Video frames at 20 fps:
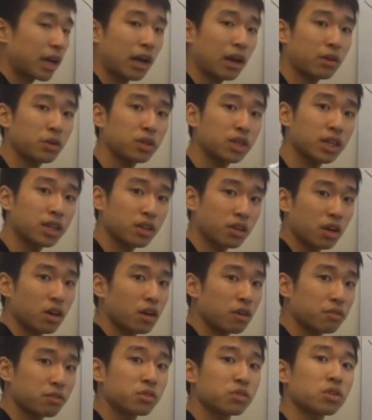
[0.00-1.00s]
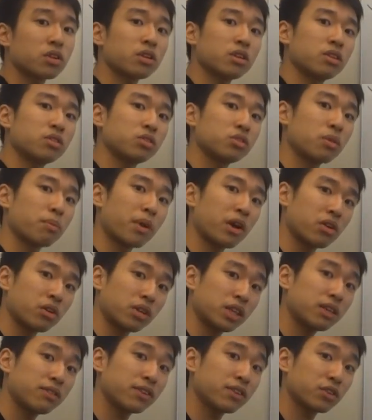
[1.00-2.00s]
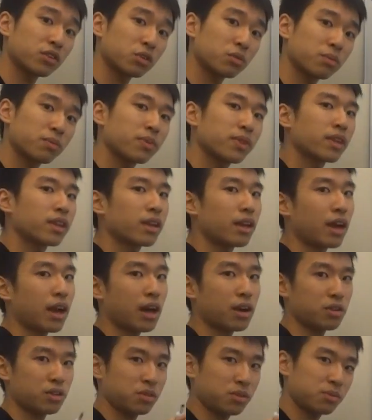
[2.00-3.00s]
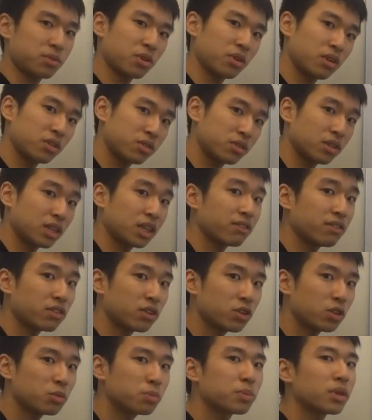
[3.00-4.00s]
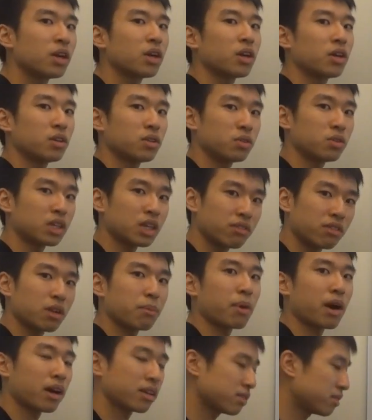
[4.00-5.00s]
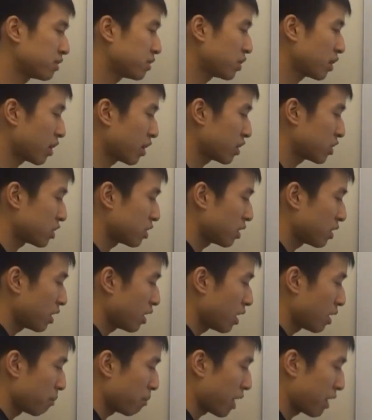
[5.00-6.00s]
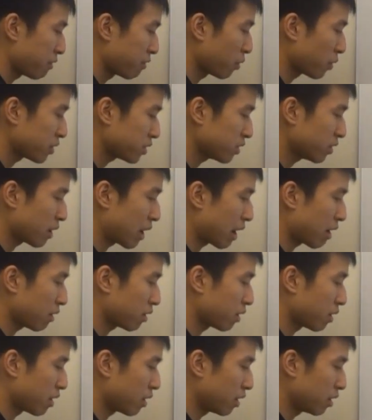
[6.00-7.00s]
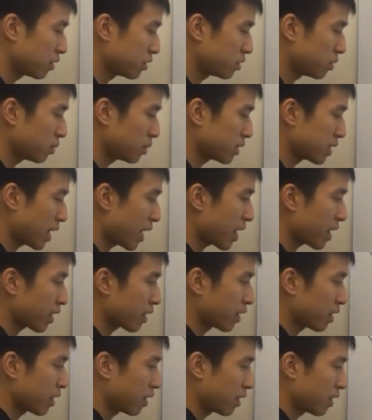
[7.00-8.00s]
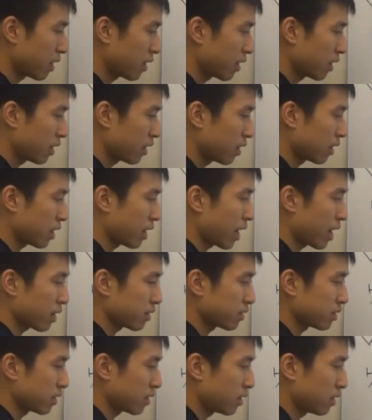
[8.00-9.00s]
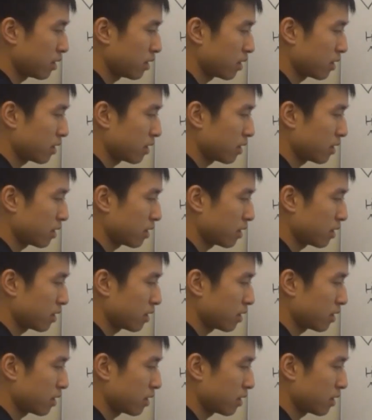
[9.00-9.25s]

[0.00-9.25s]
How you kick it off, you turn it into a better leaving group. How do you turn into a leaving group? You give it a positive charge by forcing your alcohol to attack the acid.